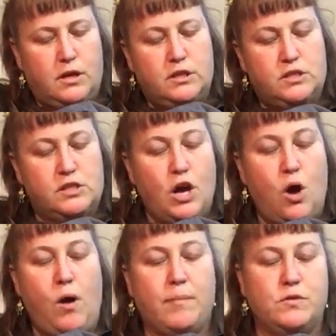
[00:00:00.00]

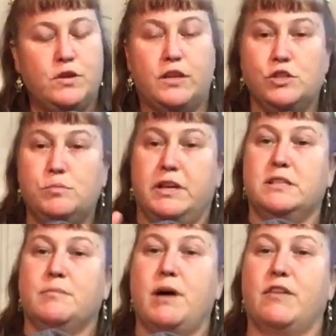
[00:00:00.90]
So I, I do
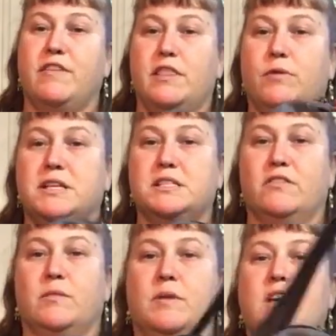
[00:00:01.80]
plan to modify the rest of
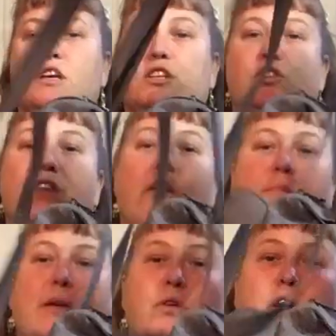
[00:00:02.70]
them. So that would
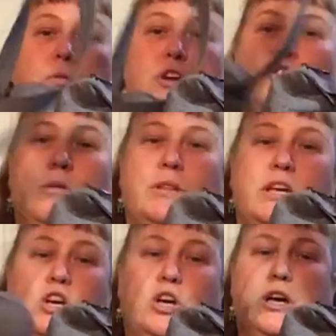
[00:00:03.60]
be where it would normally
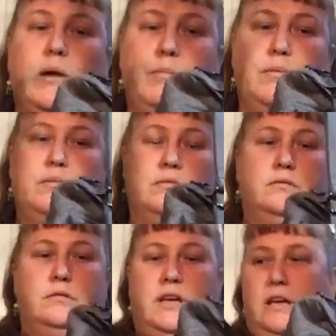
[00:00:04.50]
hook up,
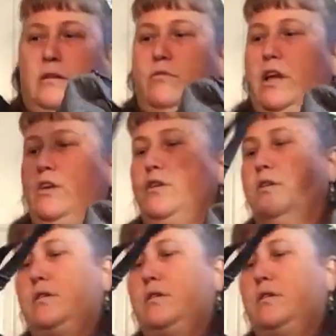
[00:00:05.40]
like regular.